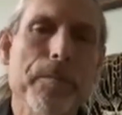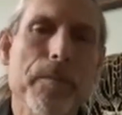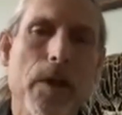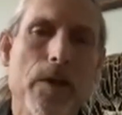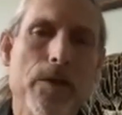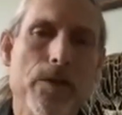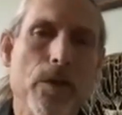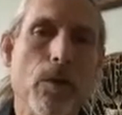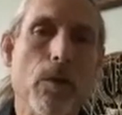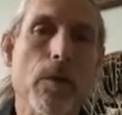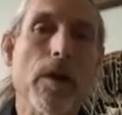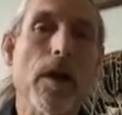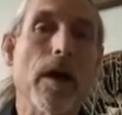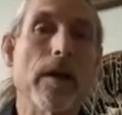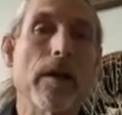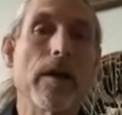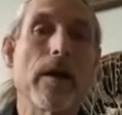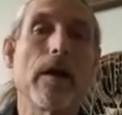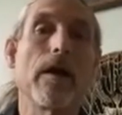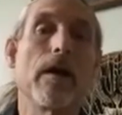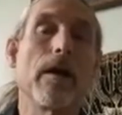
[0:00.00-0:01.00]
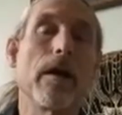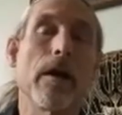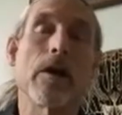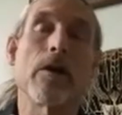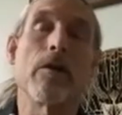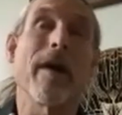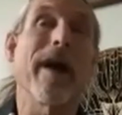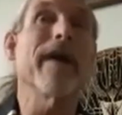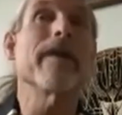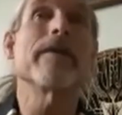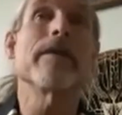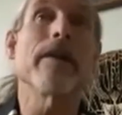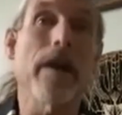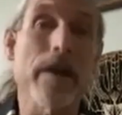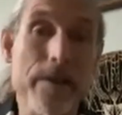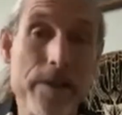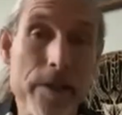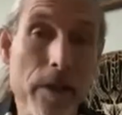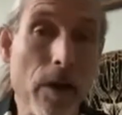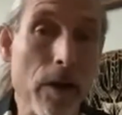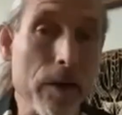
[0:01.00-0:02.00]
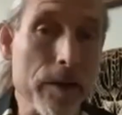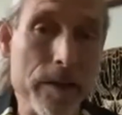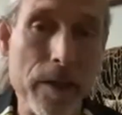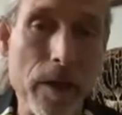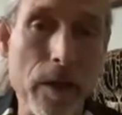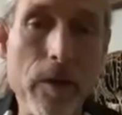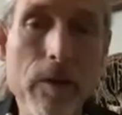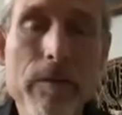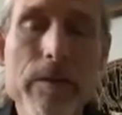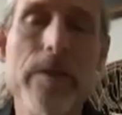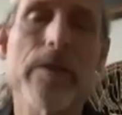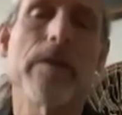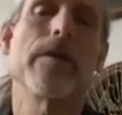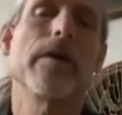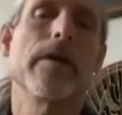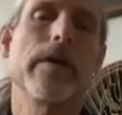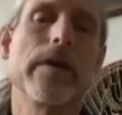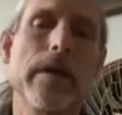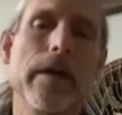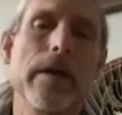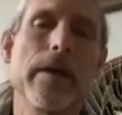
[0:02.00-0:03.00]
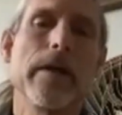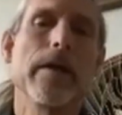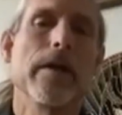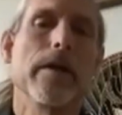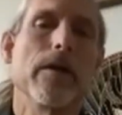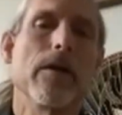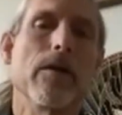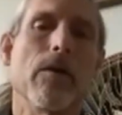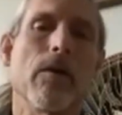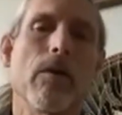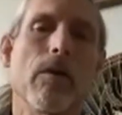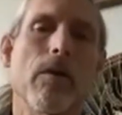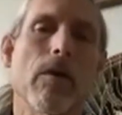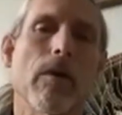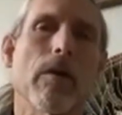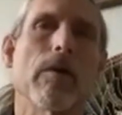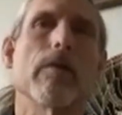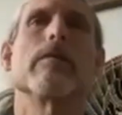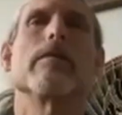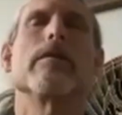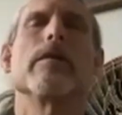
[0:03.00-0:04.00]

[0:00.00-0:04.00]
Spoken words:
So we're not aggrandizing ourselves or